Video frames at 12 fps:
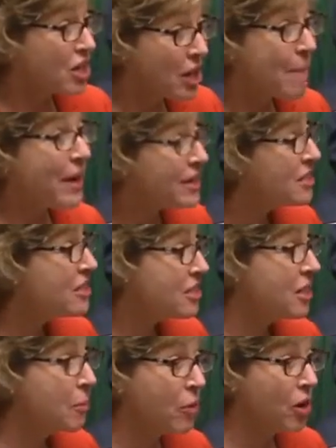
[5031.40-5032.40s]

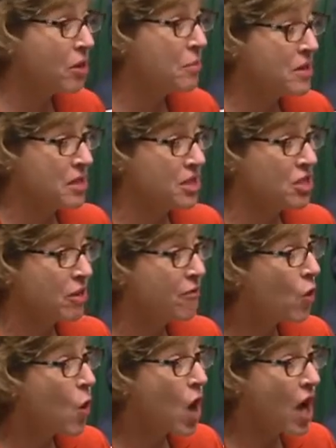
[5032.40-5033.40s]
commended the Prime Minister
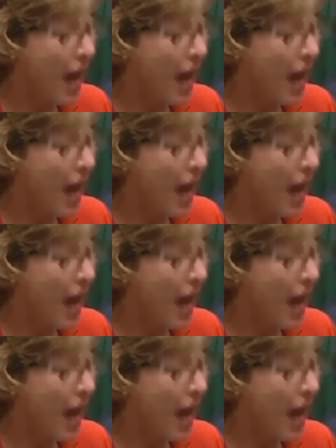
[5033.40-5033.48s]
for